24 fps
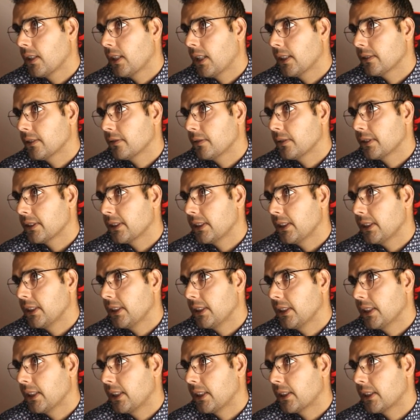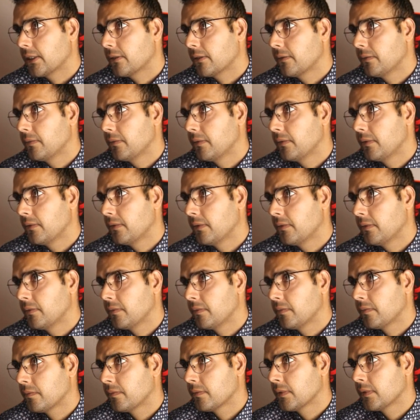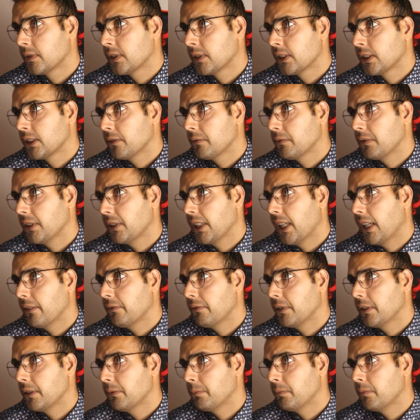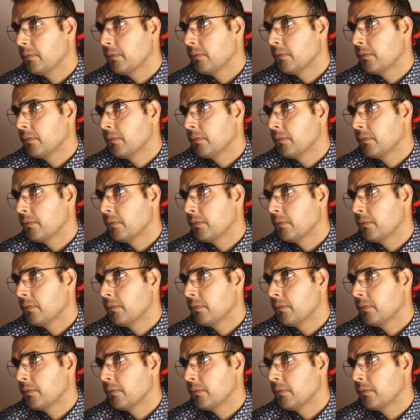as you see here, we have a